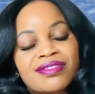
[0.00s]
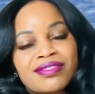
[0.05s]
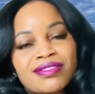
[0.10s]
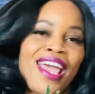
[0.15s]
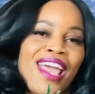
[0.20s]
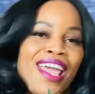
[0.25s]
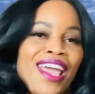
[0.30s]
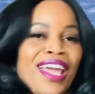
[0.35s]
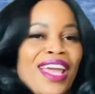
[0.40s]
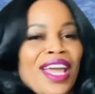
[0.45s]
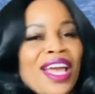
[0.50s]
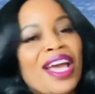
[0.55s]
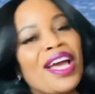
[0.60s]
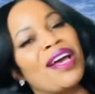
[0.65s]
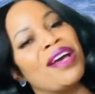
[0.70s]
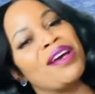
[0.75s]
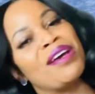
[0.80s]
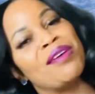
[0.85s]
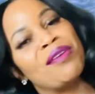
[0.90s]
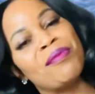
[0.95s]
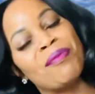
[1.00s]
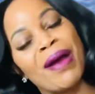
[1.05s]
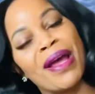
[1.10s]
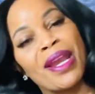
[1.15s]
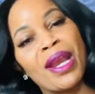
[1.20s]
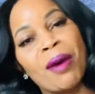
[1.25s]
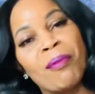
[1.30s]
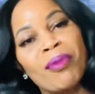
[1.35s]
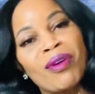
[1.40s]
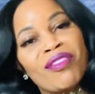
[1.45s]
A. My
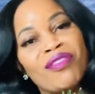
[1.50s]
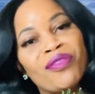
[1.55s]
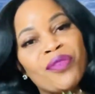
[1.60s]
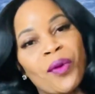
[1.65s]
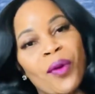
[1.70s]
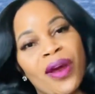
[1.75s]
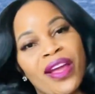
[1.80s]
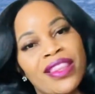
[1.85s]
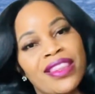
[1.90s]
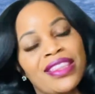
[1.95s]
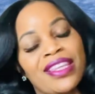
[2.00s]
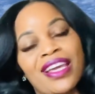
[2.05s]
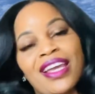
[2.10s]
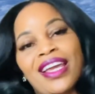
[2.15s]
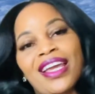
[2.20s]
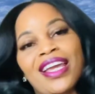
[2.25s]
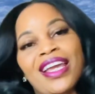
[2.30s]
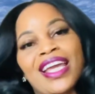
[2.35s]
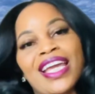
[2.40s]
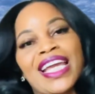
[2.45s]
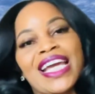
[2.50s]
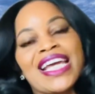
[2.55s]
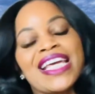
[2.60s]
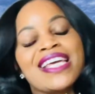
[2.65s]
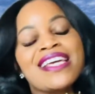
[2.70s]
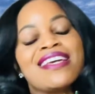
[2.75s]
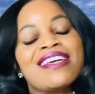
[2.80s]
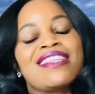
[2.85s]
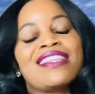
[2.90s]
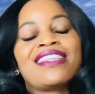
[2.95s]
number four thing
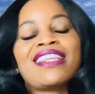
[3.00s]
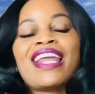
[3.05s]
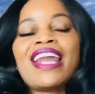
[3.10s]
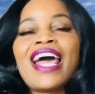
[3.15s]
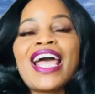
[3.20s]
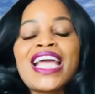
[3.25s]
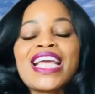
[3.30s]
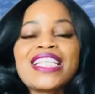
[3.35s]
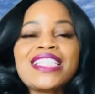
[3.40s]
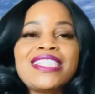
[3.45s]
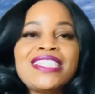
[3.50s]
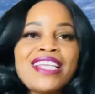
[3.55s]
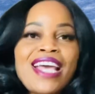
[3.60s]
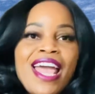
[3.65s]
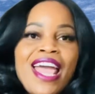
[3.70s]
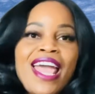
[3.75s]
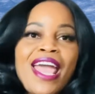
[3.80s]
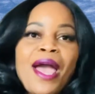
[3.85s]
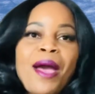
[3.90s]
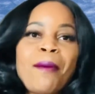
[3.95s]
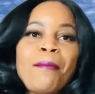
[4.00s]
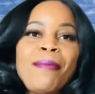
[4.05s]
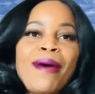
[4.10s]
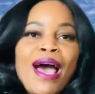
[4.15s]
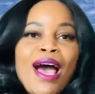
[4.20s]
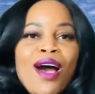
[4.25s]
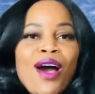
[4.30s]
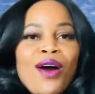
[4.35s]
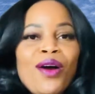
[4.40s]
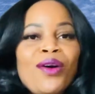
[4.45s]
that I could say
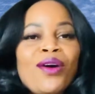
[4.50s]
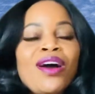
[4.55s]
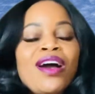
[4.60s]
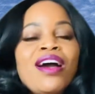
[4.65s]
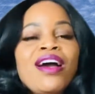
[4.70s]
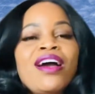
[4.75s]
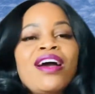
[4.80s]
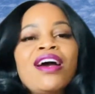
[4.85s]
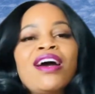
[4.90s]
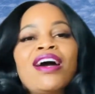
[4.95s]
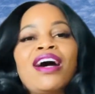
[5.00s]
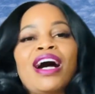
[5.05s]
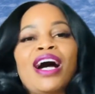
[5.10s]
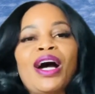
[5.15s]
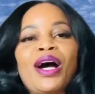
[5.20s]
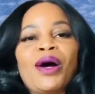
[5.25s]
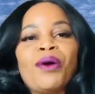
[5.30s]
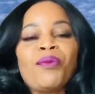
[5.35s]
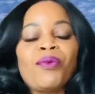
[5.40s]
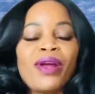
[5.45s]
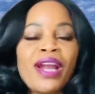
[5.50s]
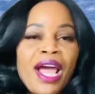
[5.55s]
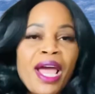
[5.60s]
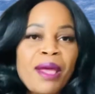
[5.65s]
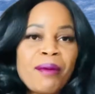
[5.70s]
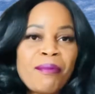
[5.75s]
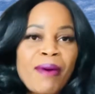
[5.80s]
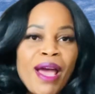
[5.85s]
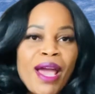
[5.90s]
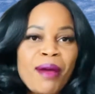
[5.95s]
about um, what I
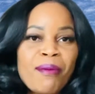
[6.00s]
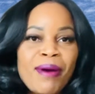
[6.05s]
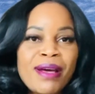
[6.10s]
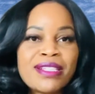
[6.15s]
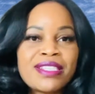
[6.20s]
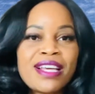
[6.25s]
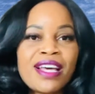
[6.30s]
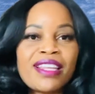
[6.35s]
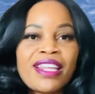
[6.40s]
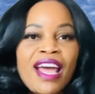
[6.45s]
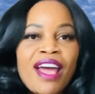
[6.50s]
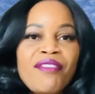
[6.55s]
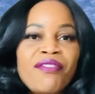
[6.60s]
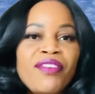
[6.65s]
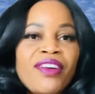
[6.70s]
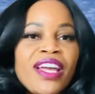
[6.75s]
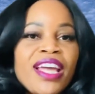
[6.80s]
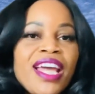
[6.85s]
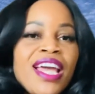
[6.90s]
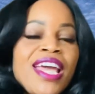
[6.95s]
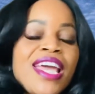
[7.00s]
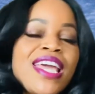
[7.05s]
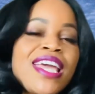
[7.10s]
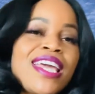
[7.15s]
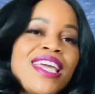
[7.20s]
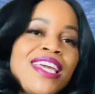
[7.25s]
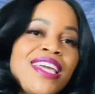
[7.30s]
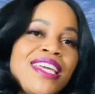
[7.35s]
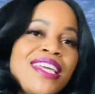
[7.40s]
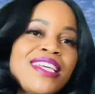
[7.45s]
admire about South Africa
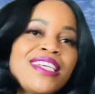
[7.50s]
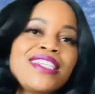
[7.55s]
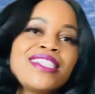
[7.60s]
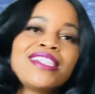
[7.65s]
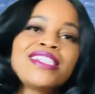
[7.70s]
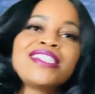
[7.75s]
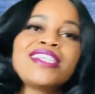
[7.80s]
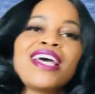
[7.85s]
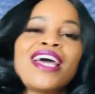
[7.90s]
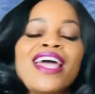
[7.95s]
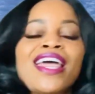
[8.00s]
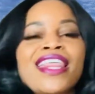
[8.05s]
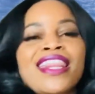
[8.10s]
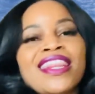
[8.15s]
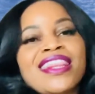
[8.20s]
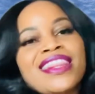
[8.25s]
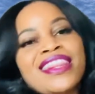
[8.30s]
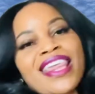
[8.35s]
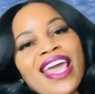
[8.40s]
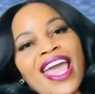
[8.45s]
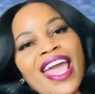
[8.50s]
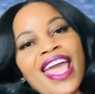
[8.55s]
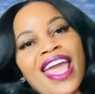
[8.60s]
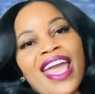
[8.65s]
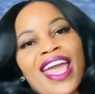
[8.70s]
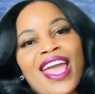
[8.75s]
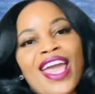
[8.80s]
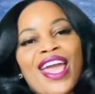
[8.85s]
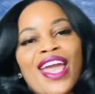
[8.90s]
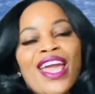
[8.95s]
is
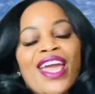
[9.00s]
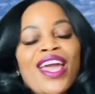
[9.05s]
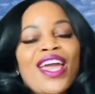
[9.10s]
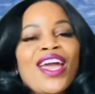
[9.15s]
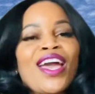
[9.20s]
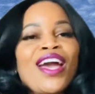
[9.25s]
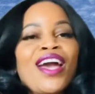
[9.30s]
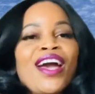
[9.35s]
they